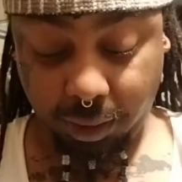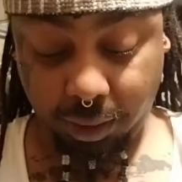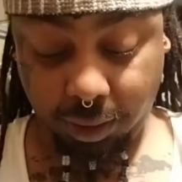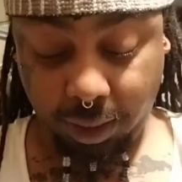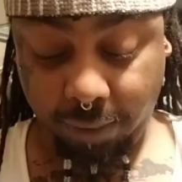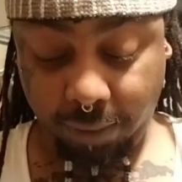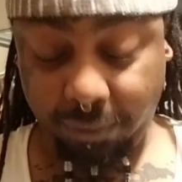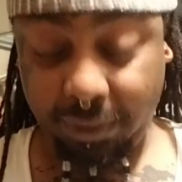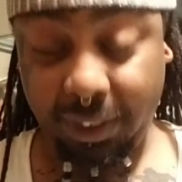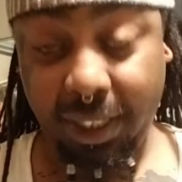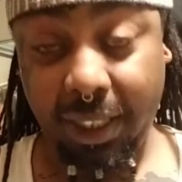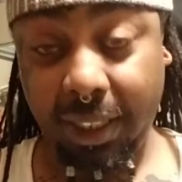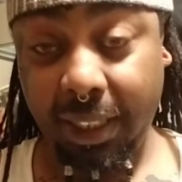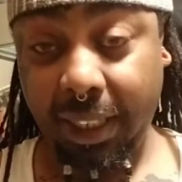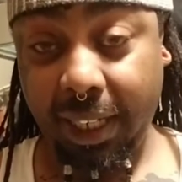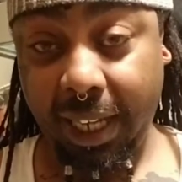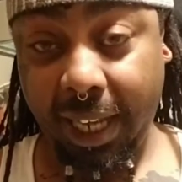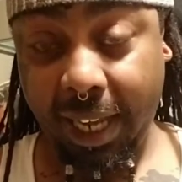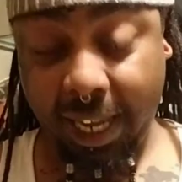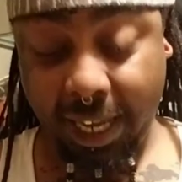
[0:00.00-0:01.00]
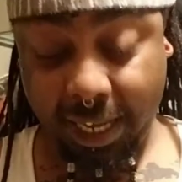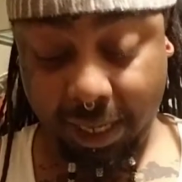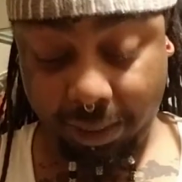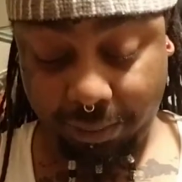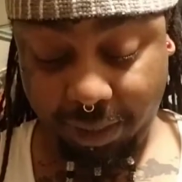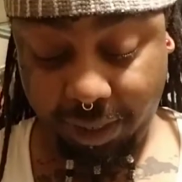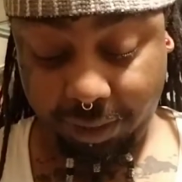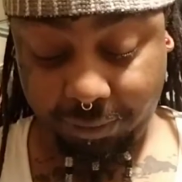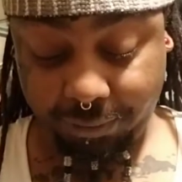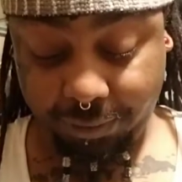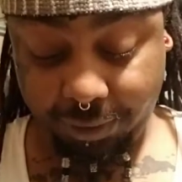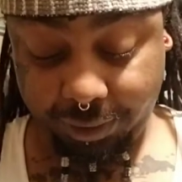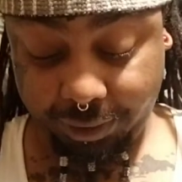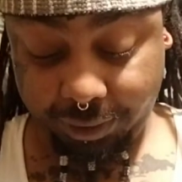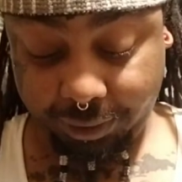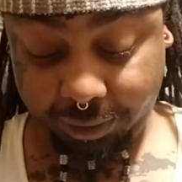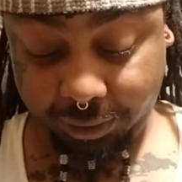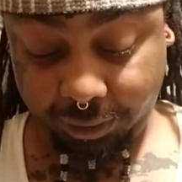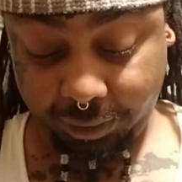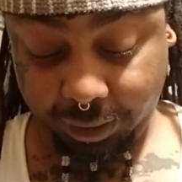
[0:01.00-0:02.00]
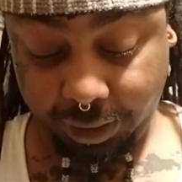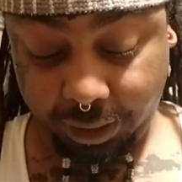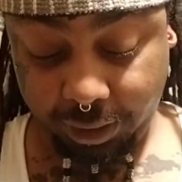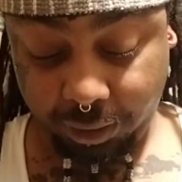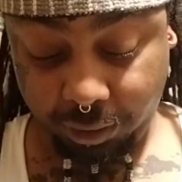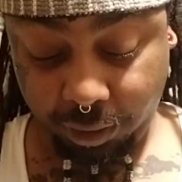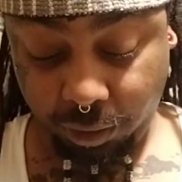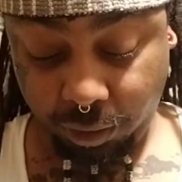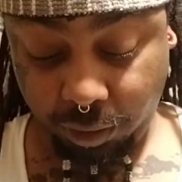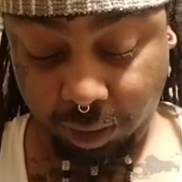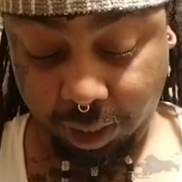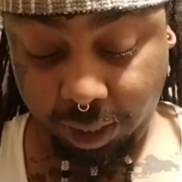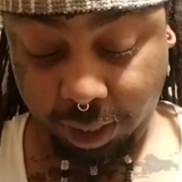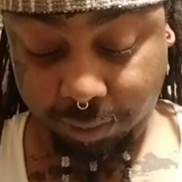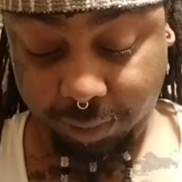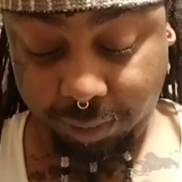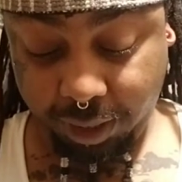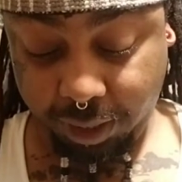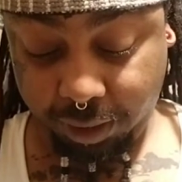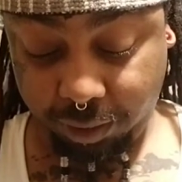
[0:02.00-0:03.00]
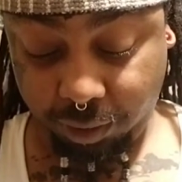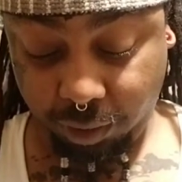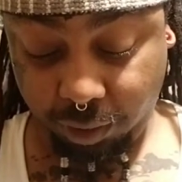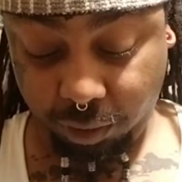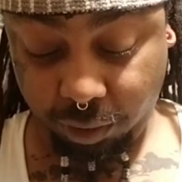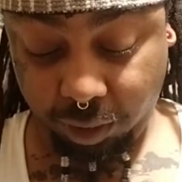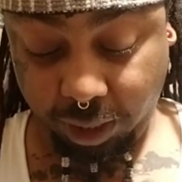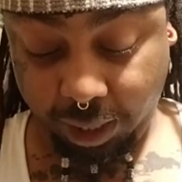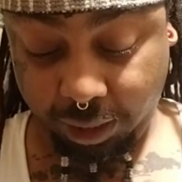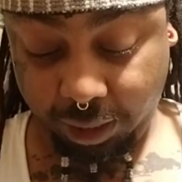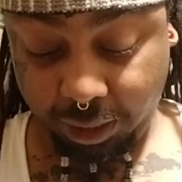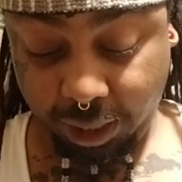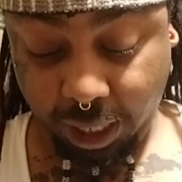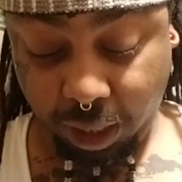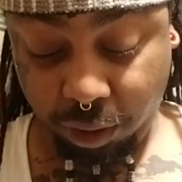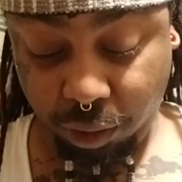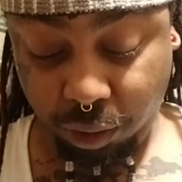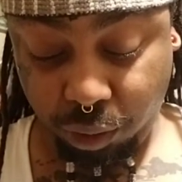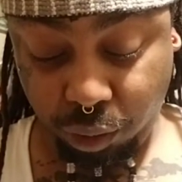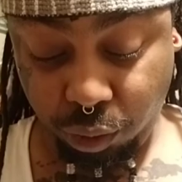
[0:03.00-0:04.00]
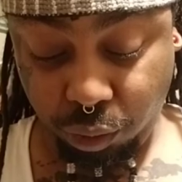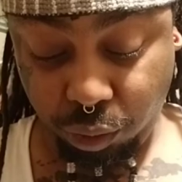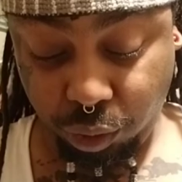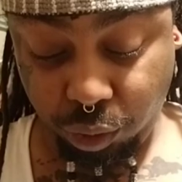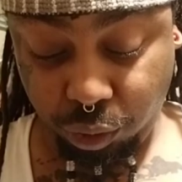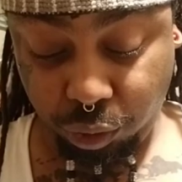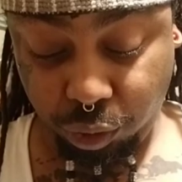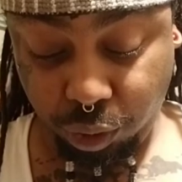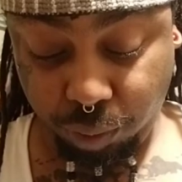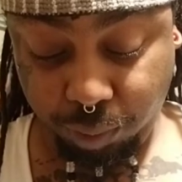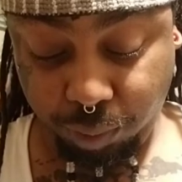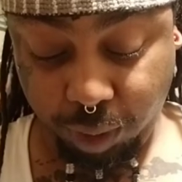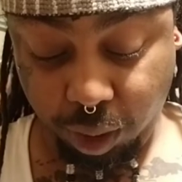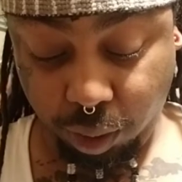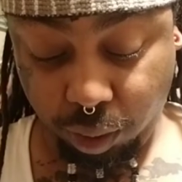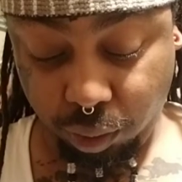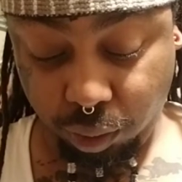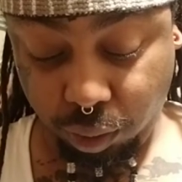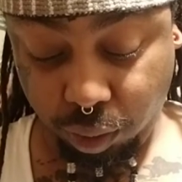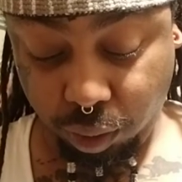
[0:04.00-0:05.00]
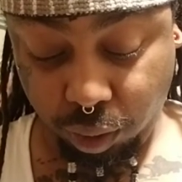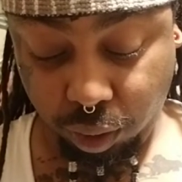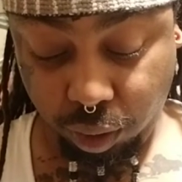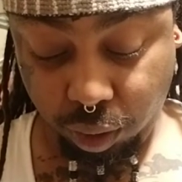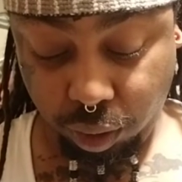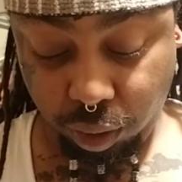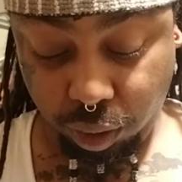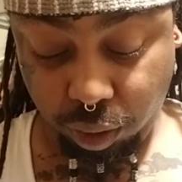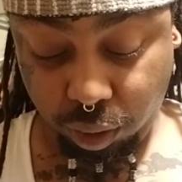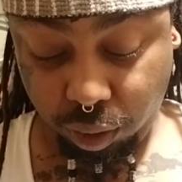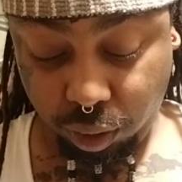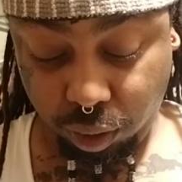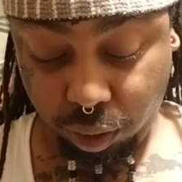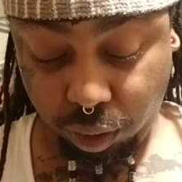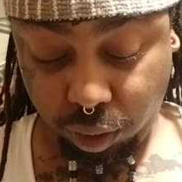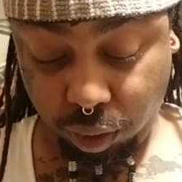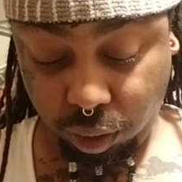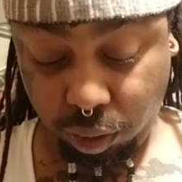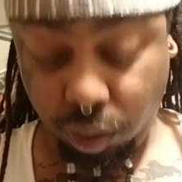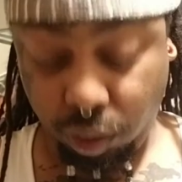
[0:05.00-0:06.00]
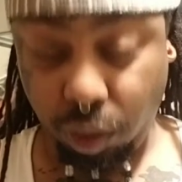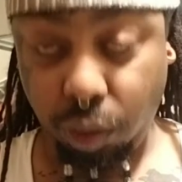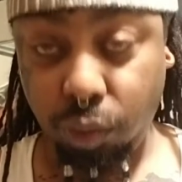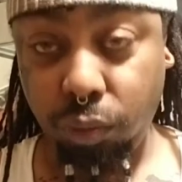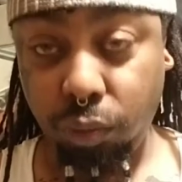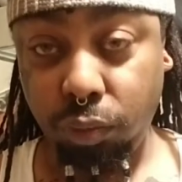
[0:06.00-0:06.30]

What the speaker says: Evidently, they had a motherfucker to say, you know, hey, man, you know, you got to get out here and do this shit, man. You know.